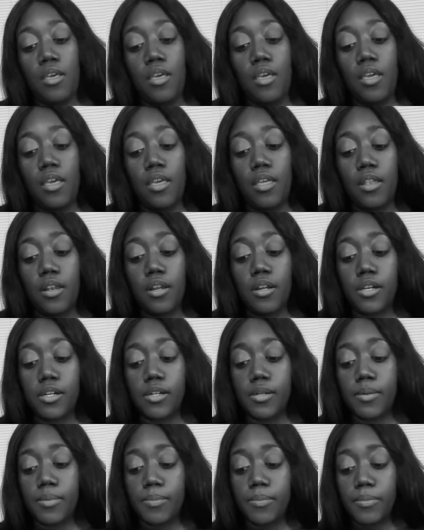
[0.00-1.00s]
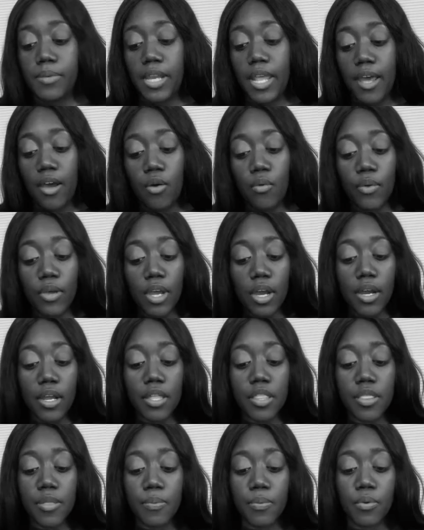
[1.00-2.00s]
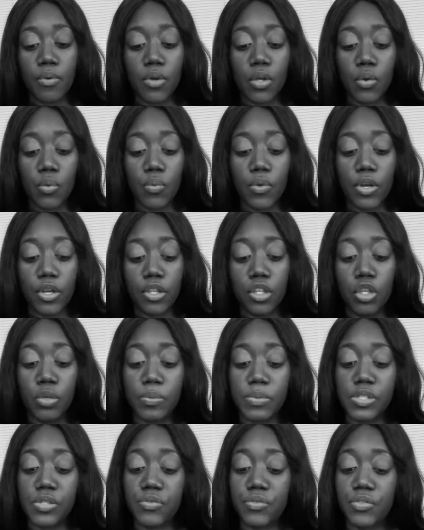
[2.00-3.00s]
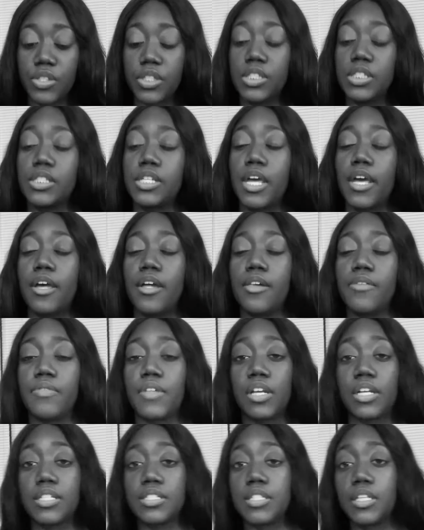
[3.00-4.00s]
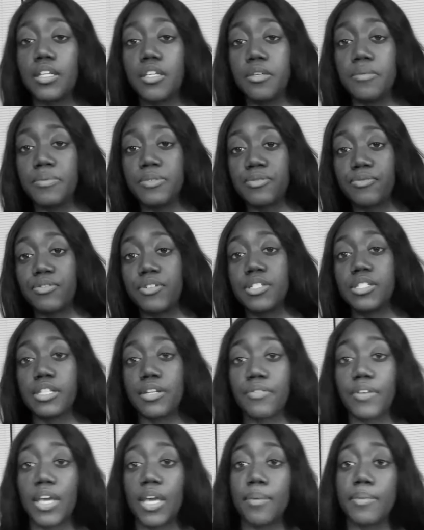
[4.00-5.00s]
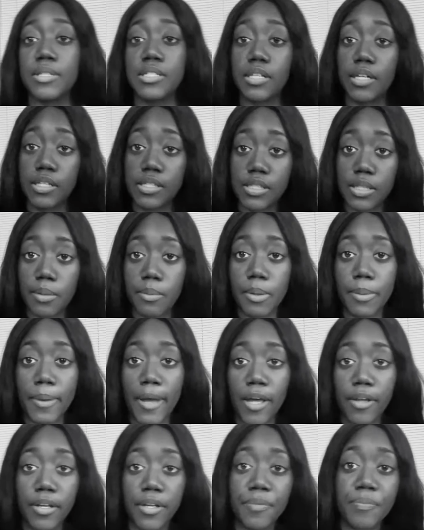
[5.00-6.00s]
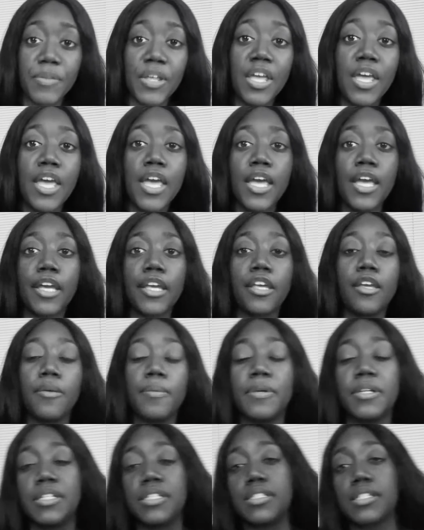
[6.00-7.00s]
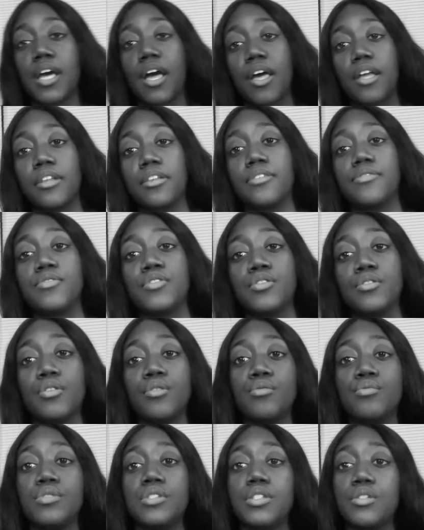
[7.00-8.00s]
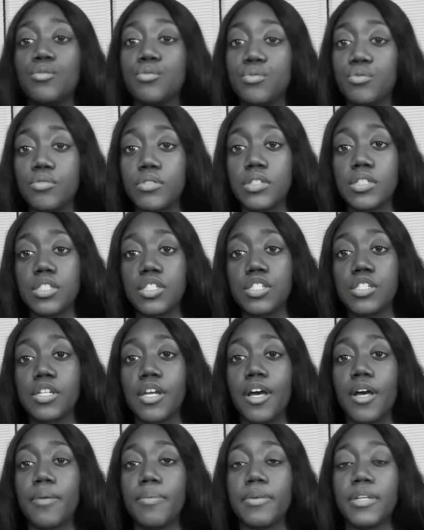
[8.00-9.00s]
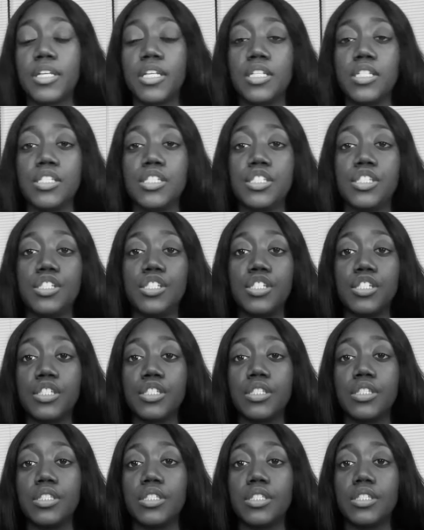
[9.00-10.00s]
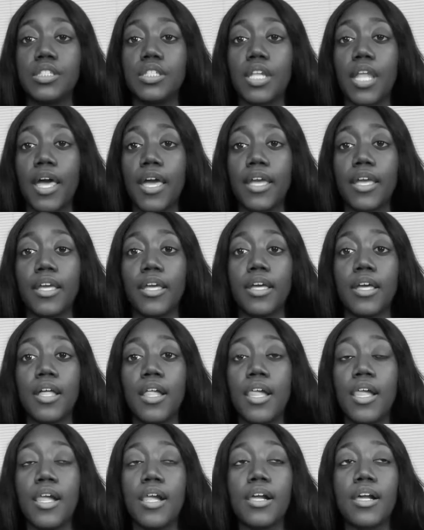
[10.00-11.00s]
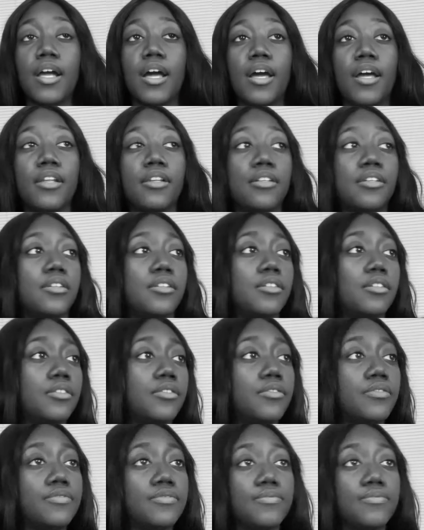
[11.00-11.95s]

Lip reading: And now we are at the point where Cupid's friends have, like I said, Cupid's friends have came and talked to him about it, and Cupid is kind of, you know, still doing his job, but he's just like kind of